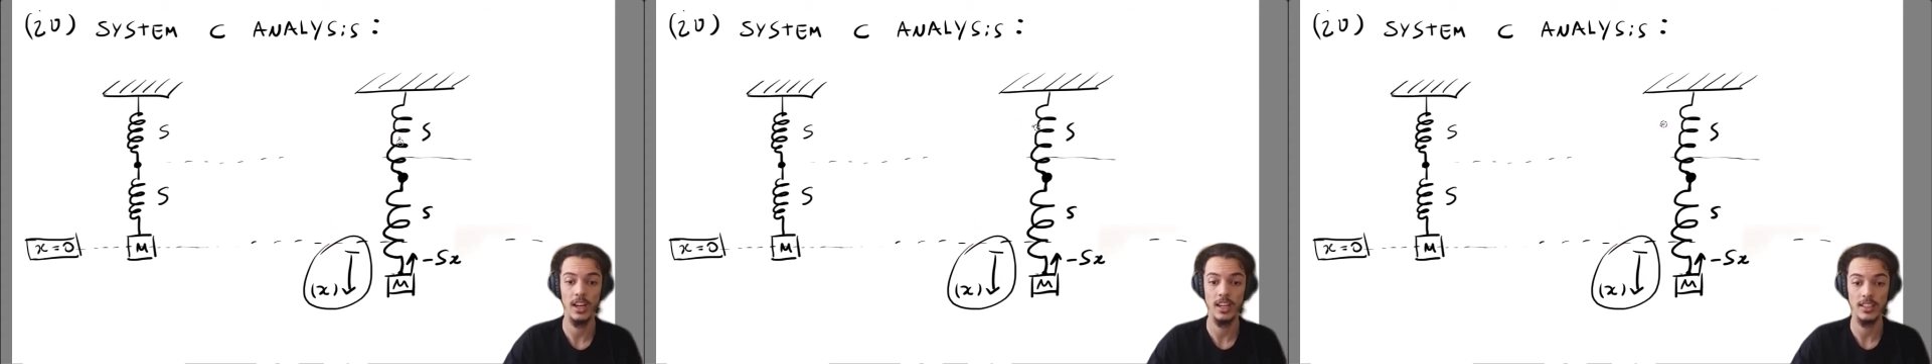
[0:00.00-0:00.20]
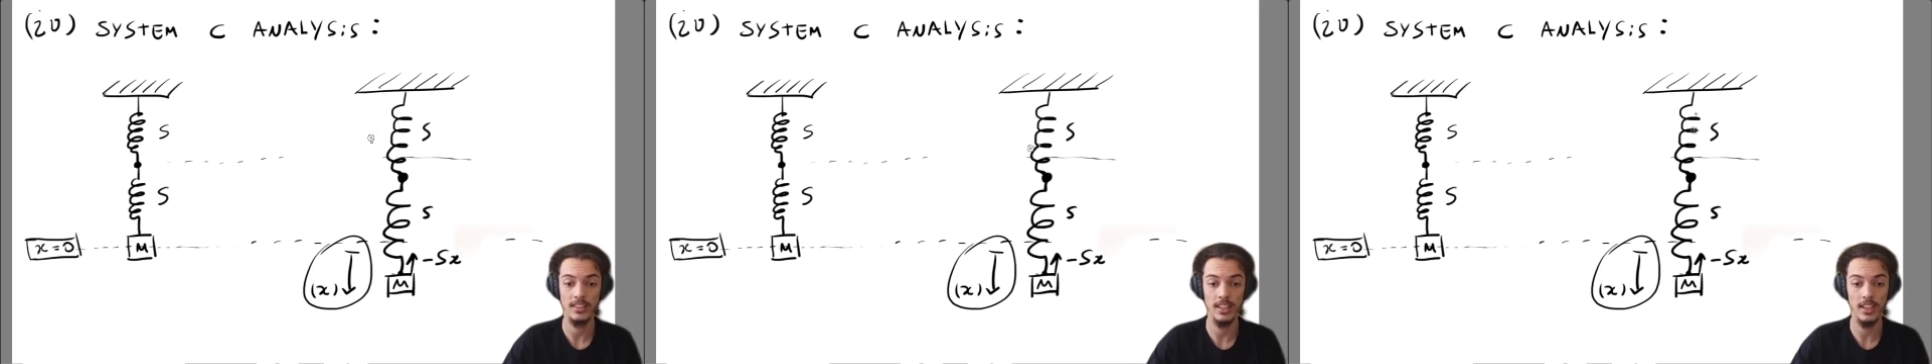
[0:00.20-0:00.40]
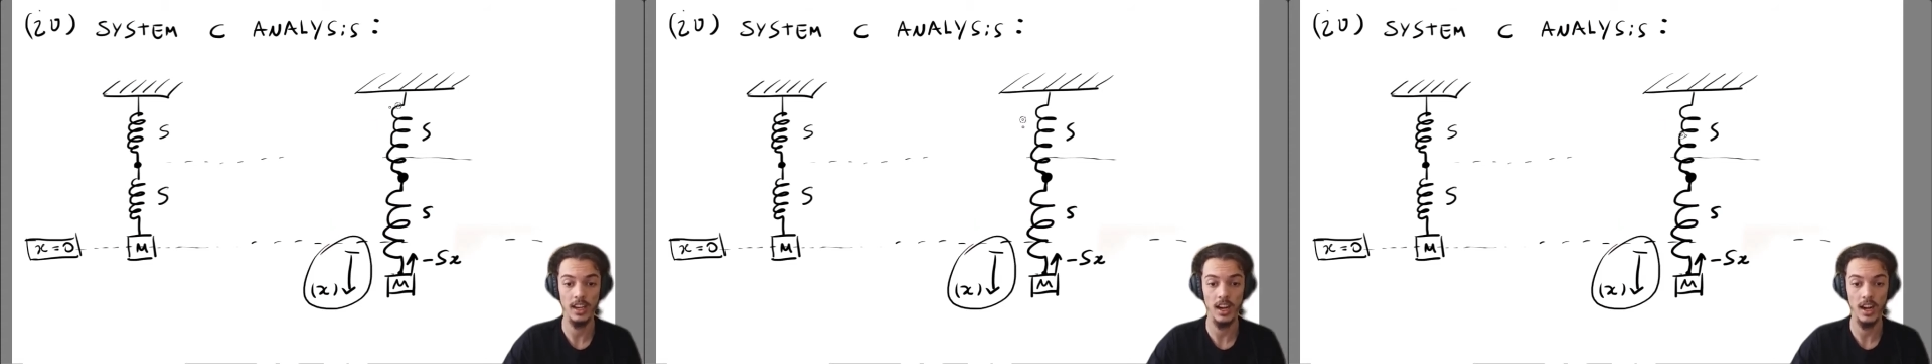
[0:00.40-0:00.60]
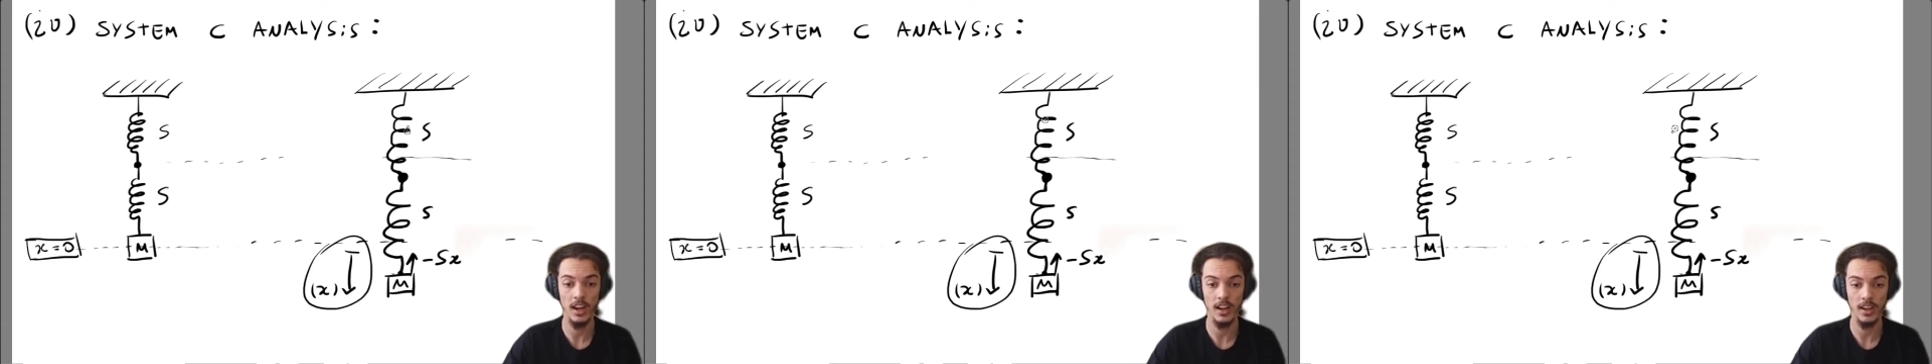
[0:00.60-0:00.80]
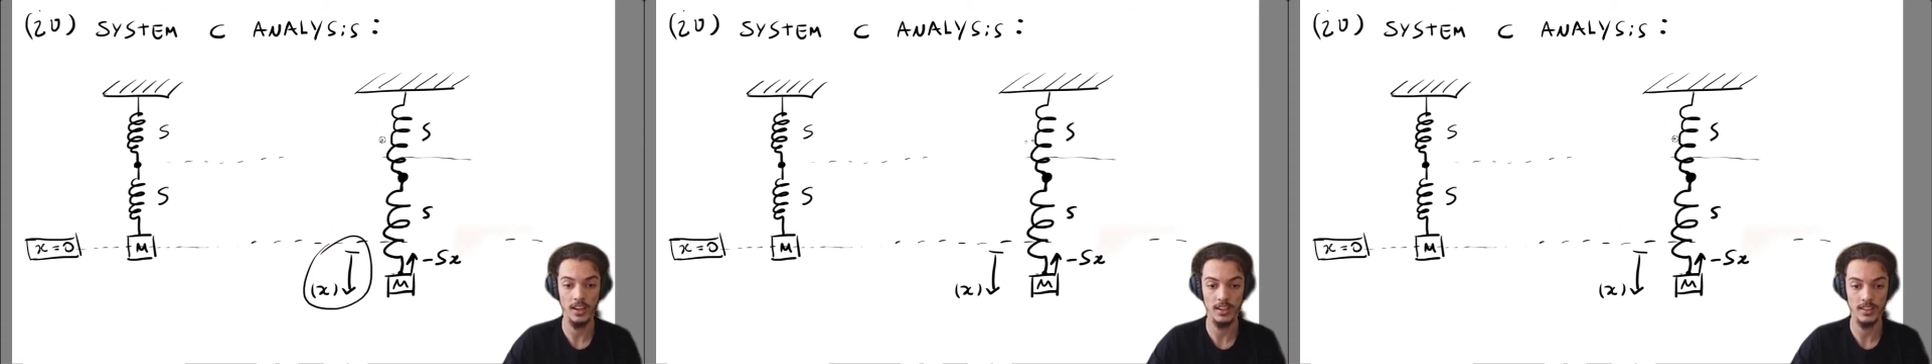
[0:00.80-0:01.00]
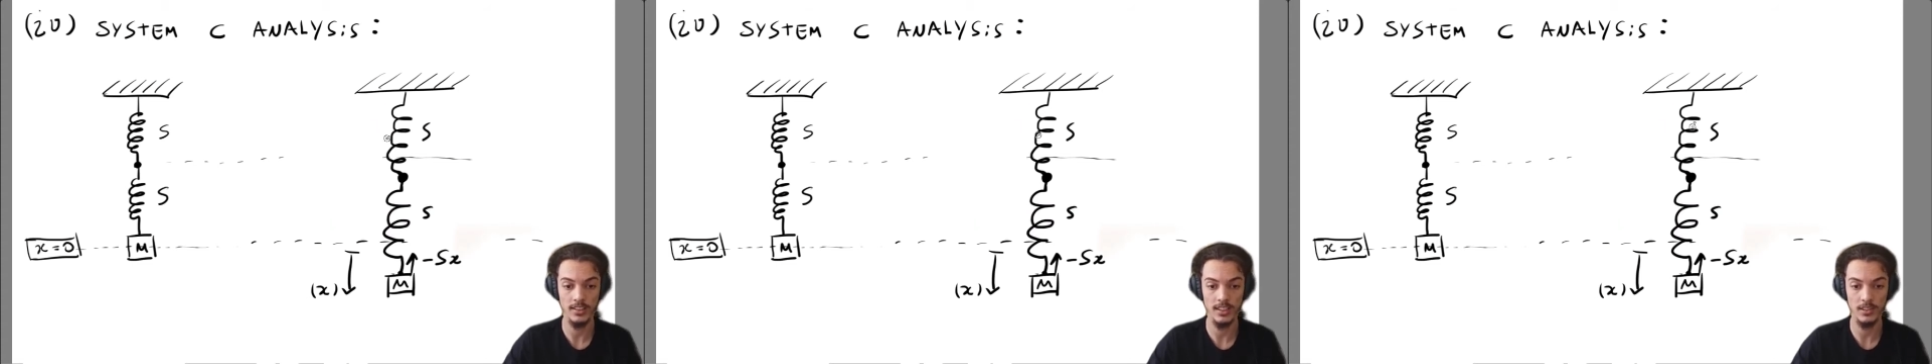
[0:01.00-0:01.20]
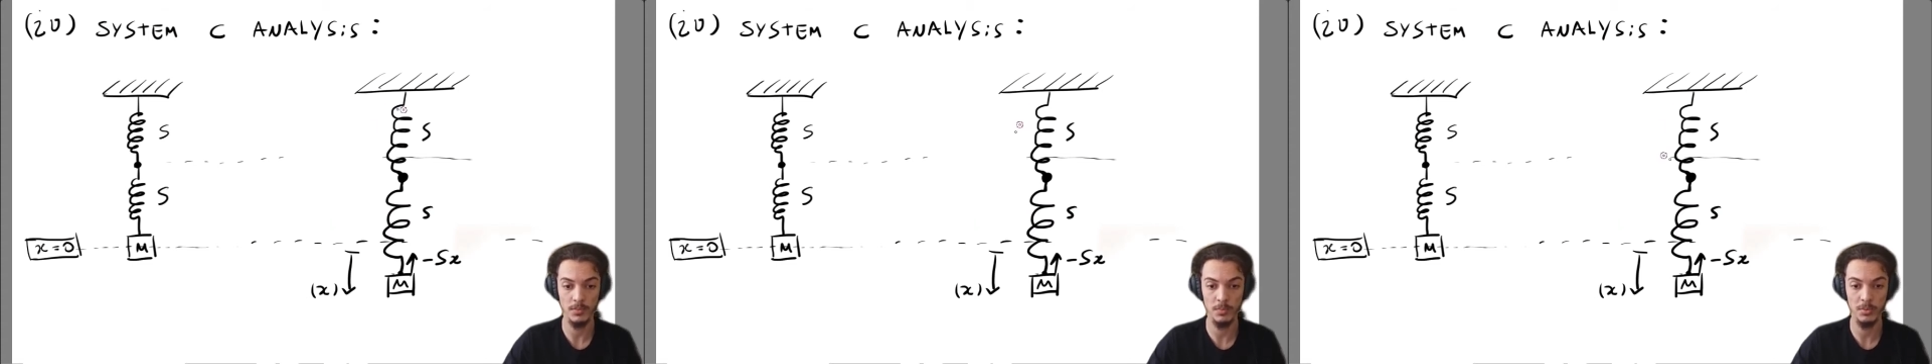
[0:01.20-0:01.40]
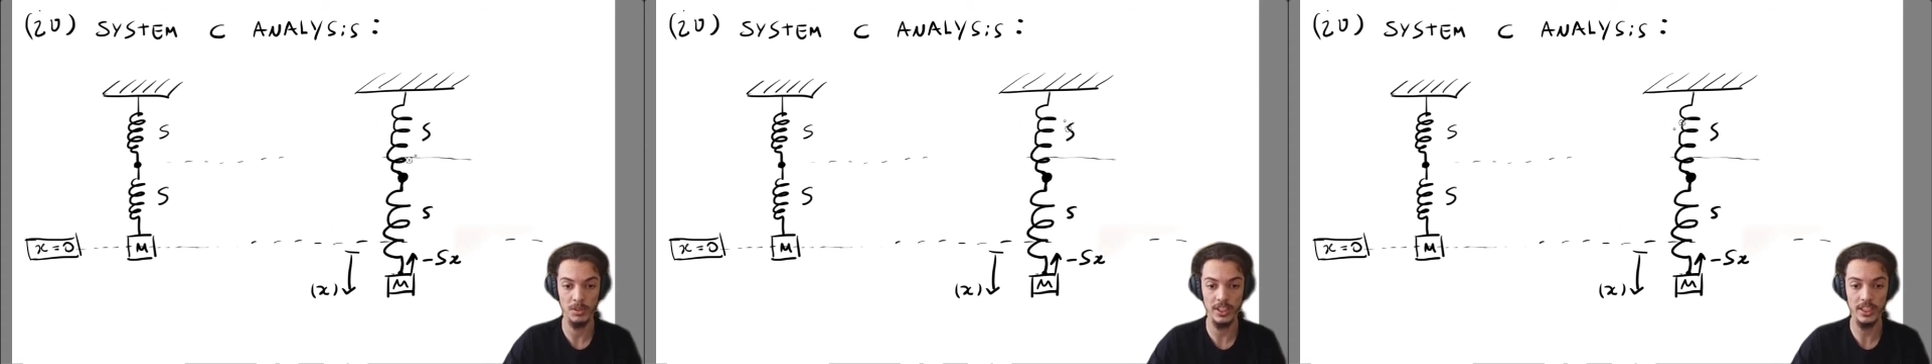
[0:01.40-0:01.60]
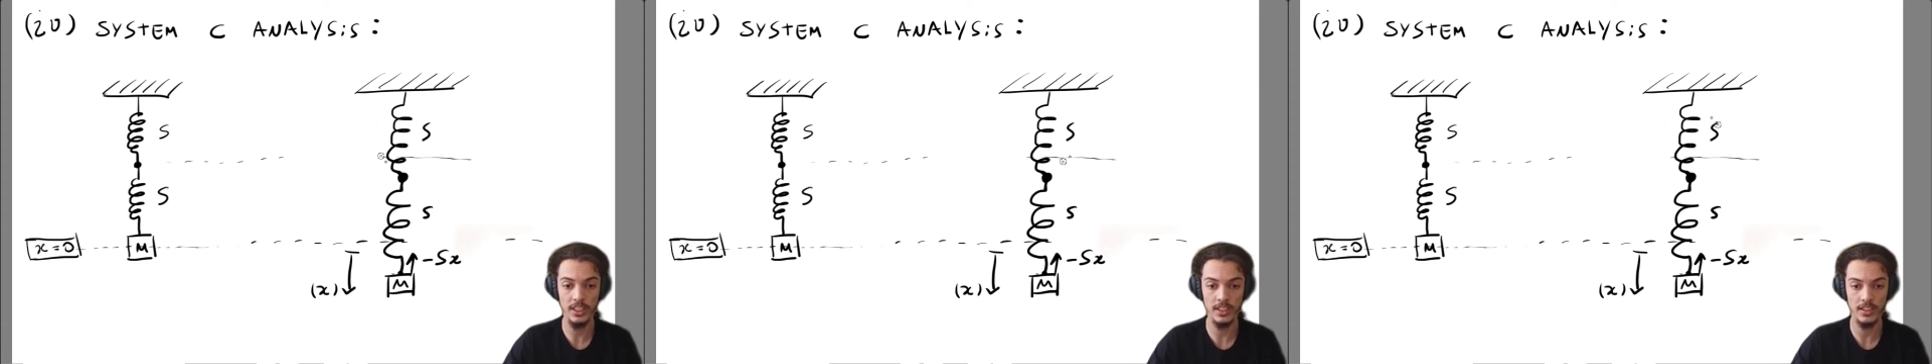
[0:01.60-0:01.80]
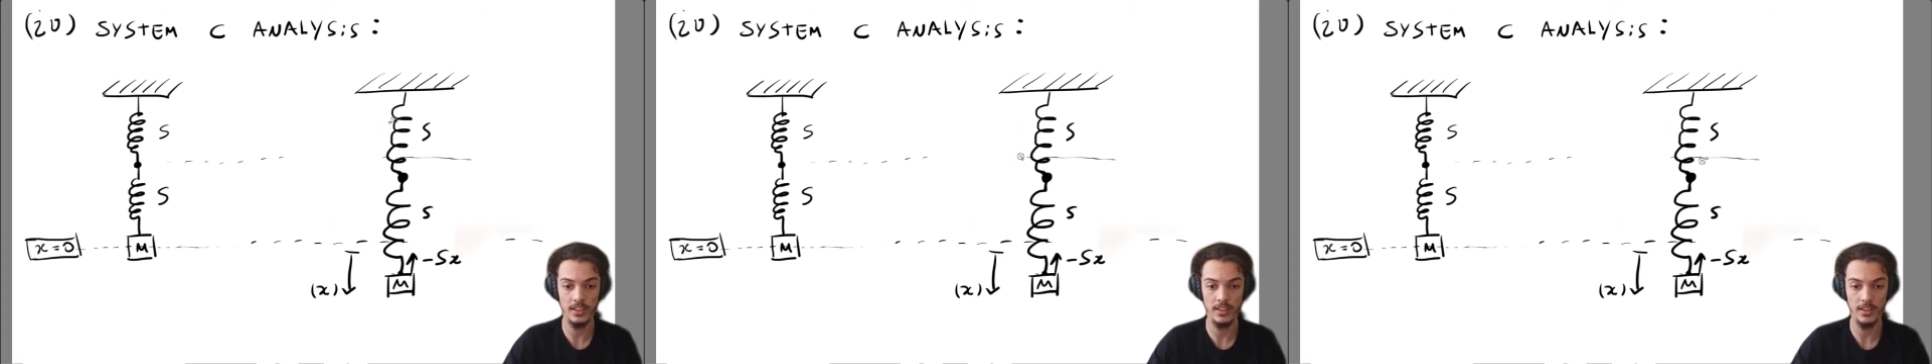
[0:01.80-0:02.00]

The spring